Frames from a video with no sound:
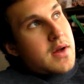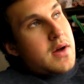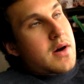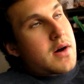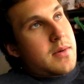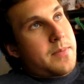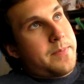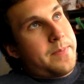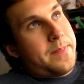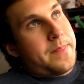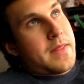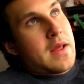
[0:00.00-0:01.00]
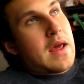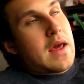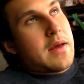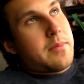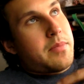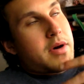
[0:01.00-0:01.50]
Um,
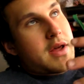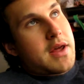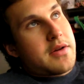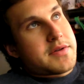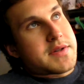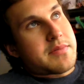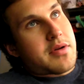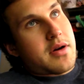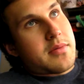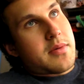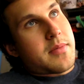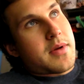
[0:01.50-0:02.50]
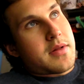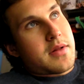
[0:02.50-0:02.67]
but here's the problem,